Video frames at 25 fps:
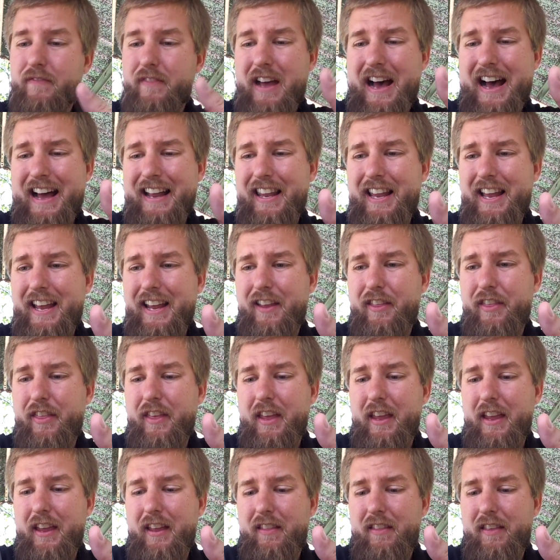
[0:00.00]
I like
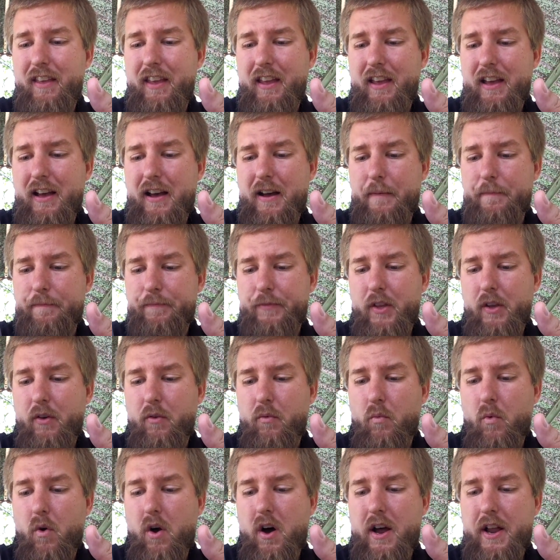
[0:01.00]
the
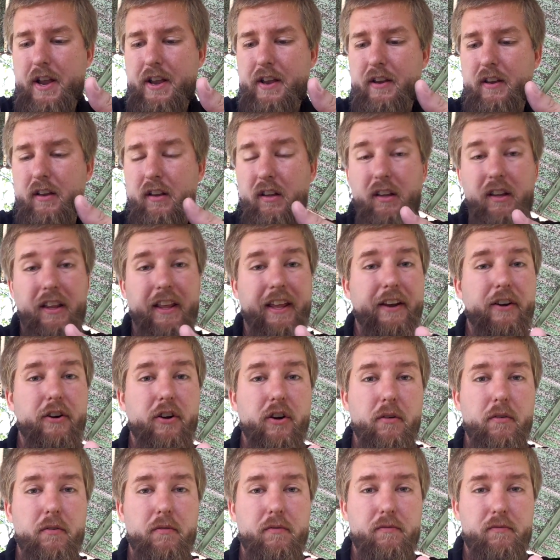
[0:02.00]
1
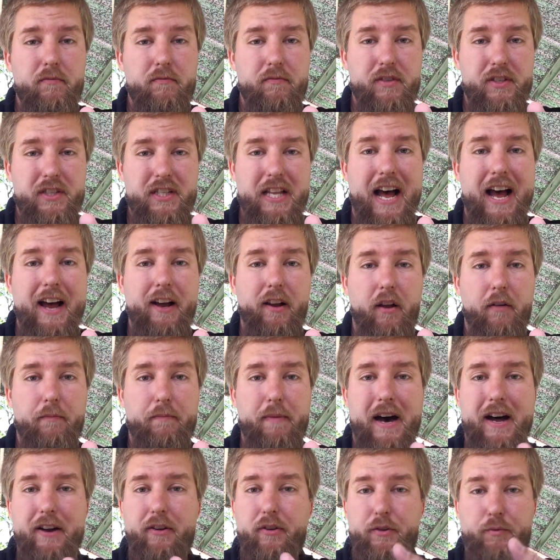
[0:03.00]
liter style of
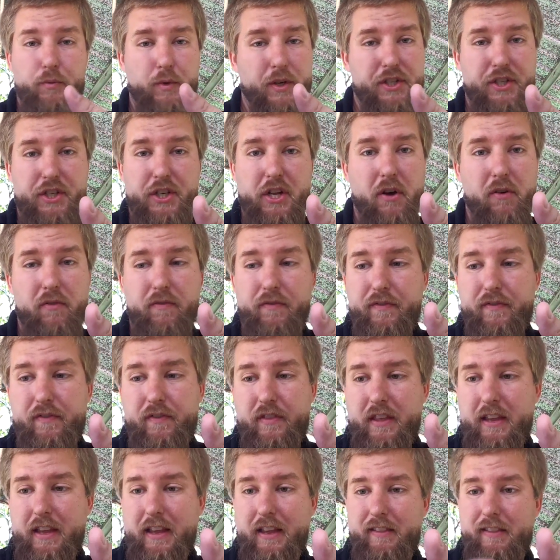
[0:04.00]
bottles, which
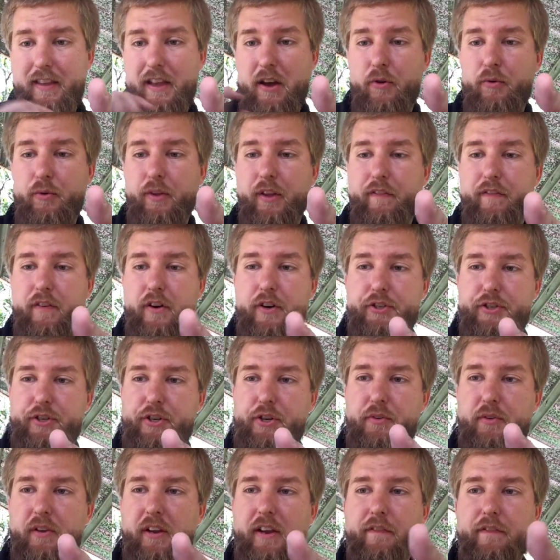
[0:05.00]
the only
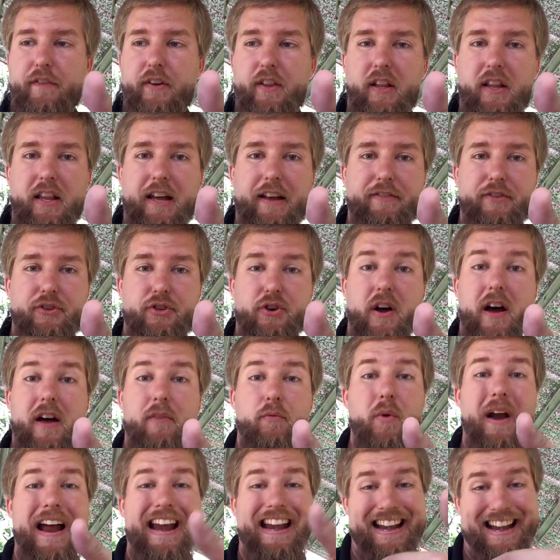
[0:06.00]
version you can get for the Life Straw
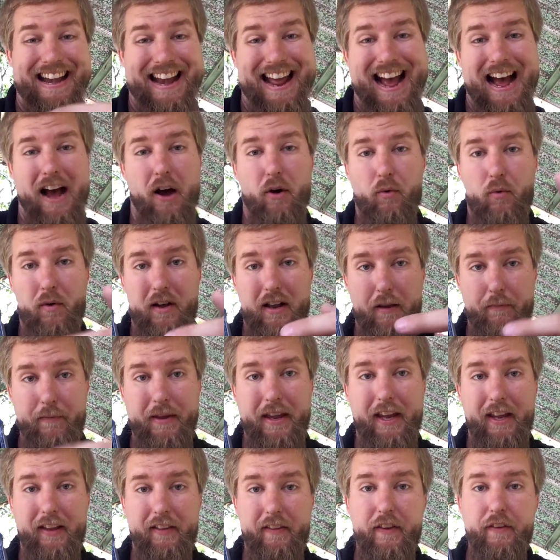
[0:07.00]
right now while I'm
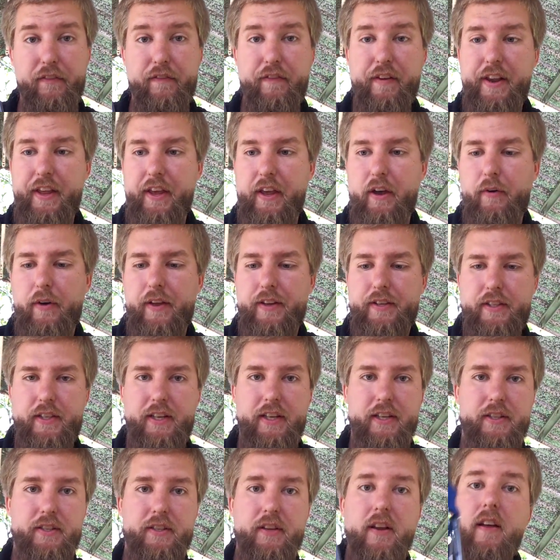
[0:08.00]
making this video is
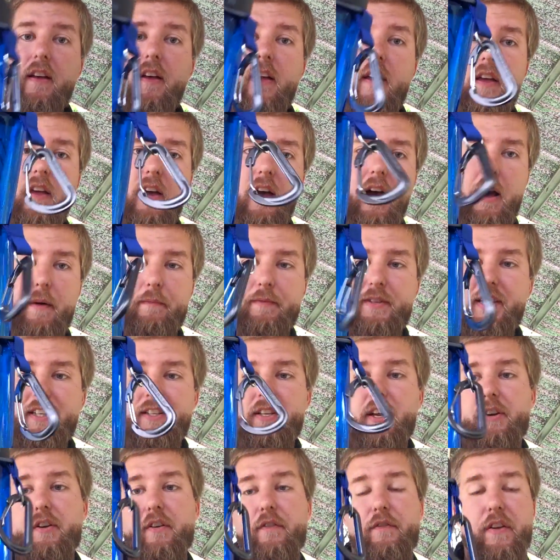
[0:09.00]
this
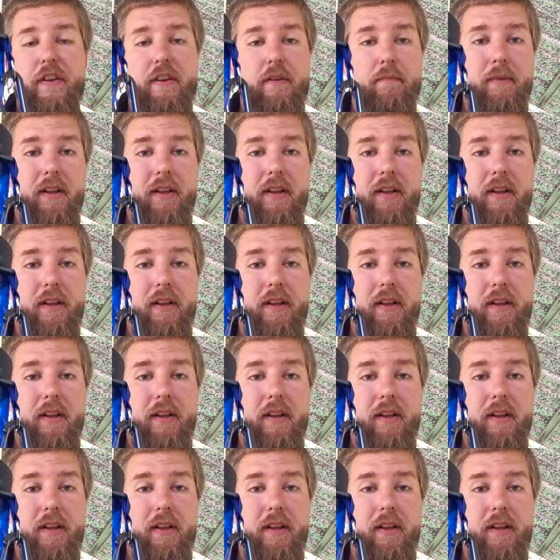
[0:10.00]
650